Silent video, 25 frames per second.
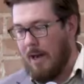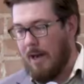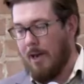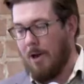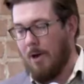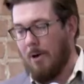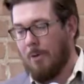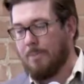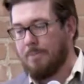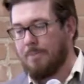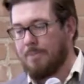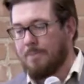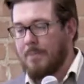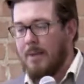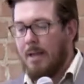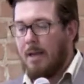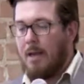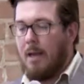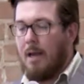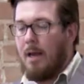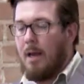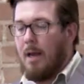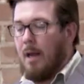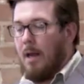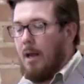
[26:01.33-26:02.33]
in here.
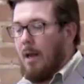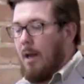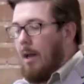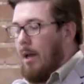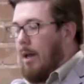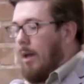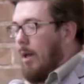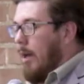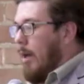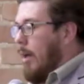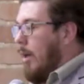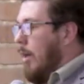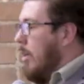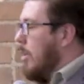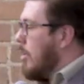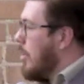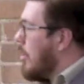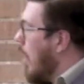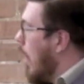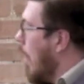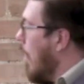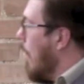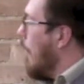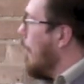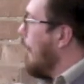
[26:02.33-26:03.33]

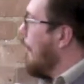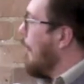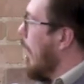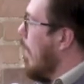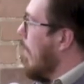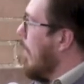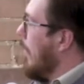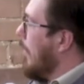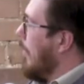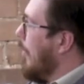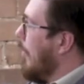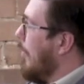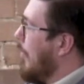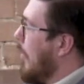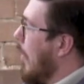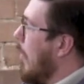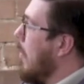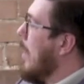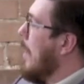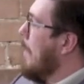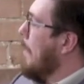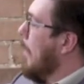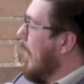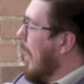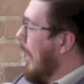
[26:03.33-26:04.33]
So, for
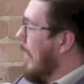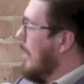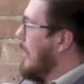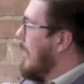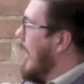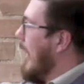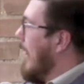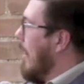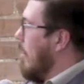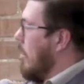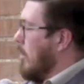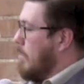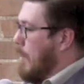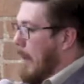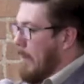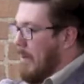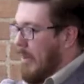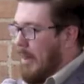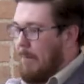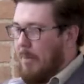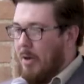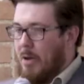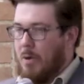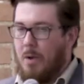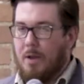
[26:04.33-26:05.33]
30 plus years, people
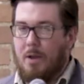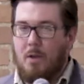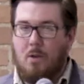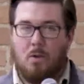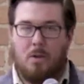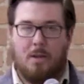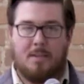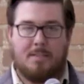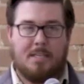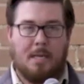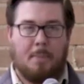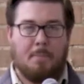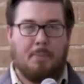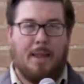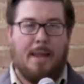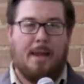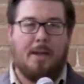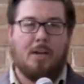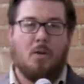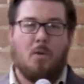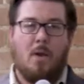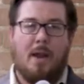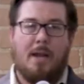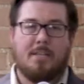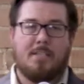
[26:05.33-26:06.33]
that have been doing holistic
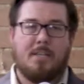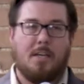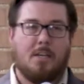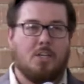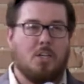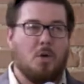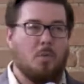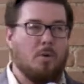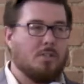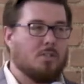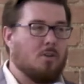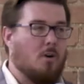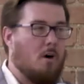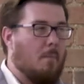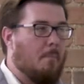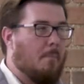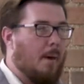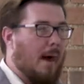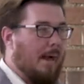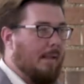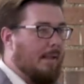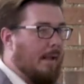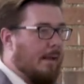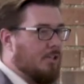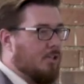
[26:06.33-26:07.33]
planned grazing do what's called
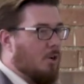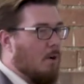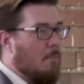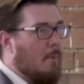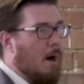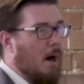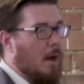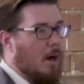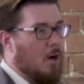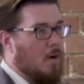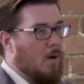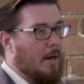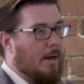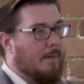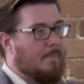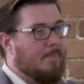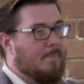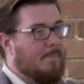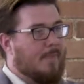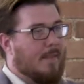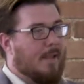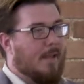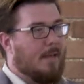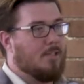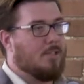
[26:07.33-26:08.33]
biological monitoring.
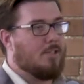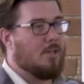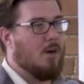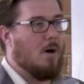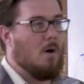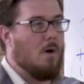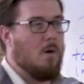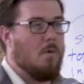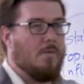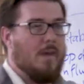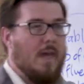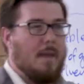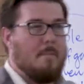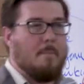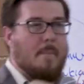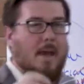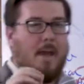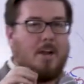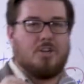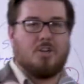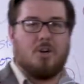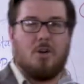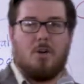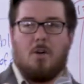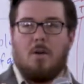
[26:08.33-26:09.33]
And so they
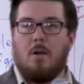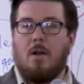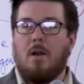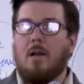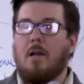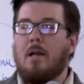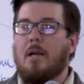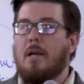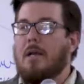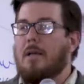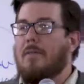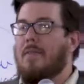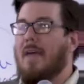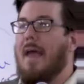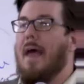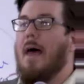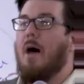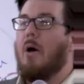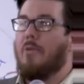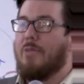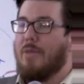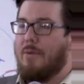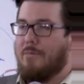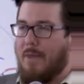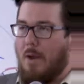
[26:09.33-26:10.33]
measure the
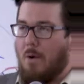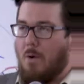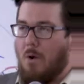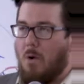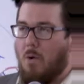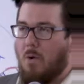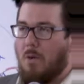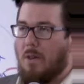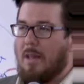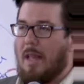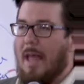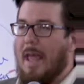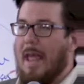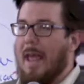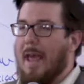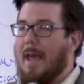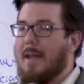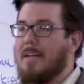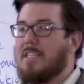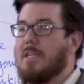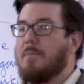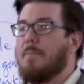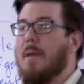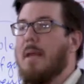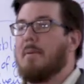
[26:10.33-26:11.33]
health of their own
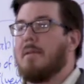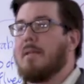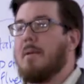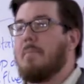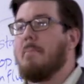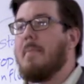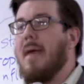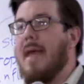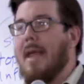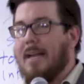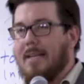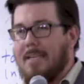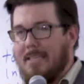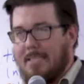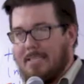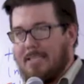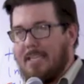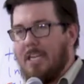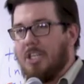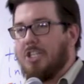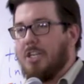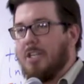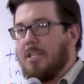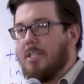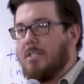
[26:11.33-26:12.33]
land to be able to make
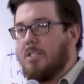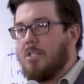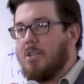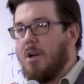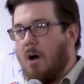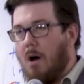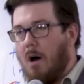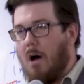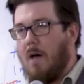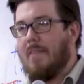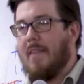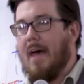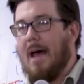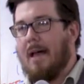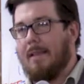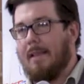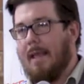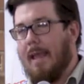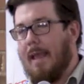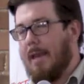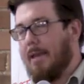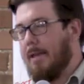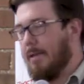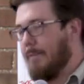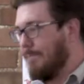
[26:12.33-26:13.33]
decisions on that
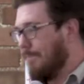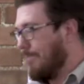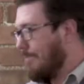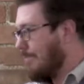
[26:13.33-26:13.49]
land.